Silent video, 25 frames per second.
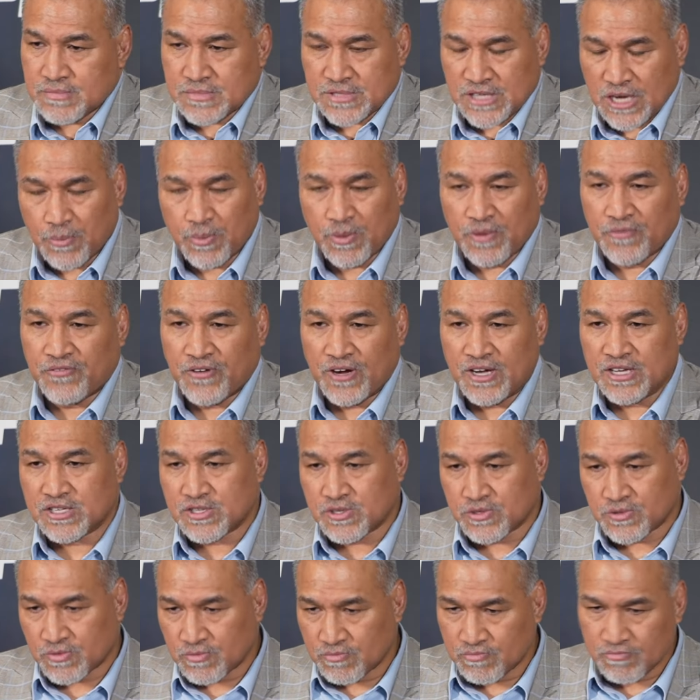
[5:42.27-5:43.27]
couple of
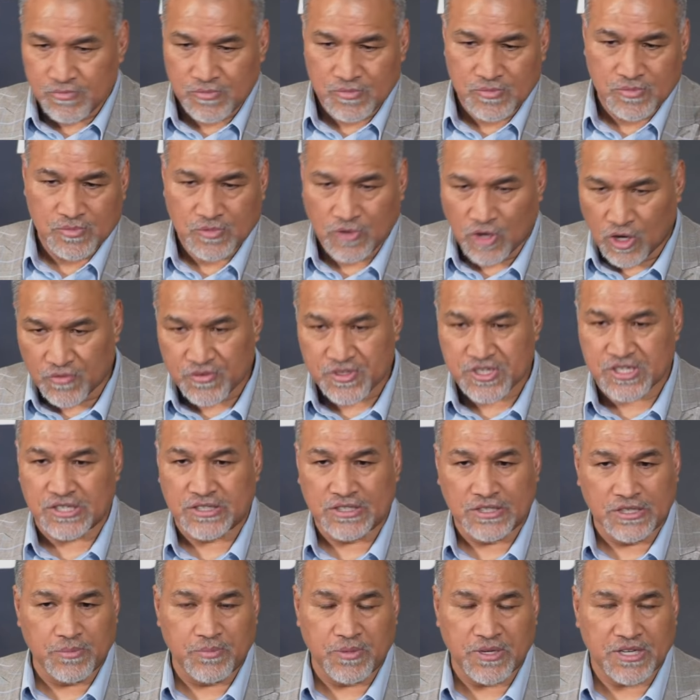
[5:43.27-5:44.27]
fights,
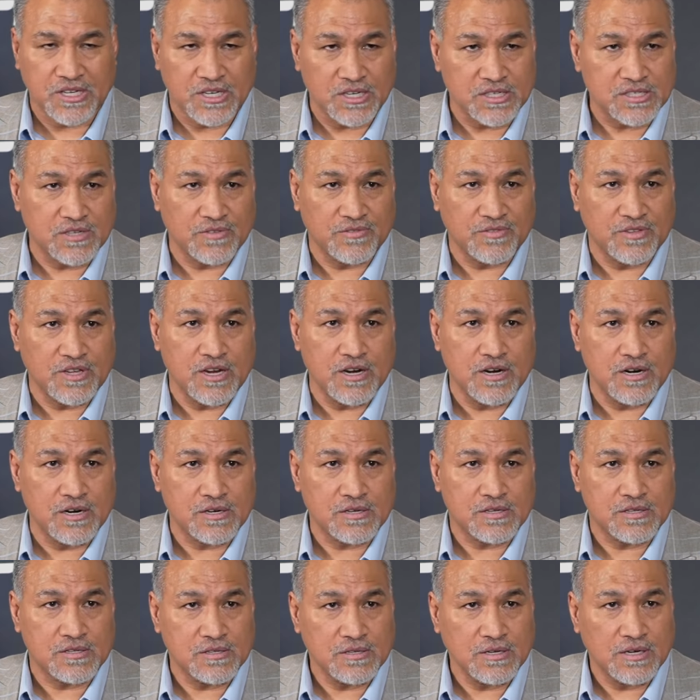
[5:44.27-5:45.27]
obviously because of
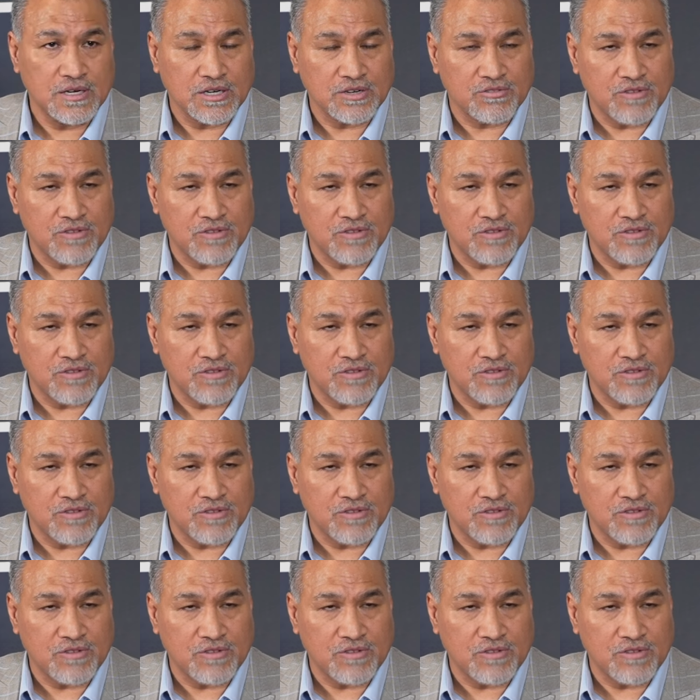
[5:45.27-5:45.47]
their uh,